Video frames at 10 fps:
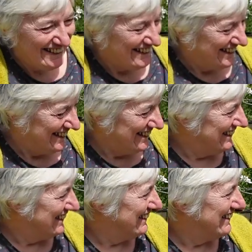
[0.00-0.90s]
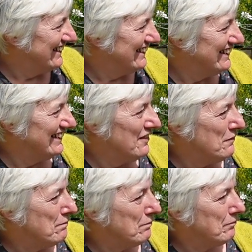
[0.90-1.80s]

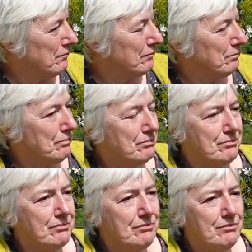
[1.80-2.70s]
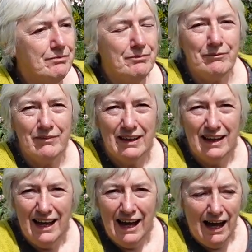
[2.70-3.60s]

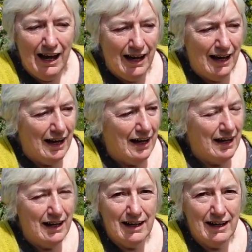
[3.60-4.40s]
(silence)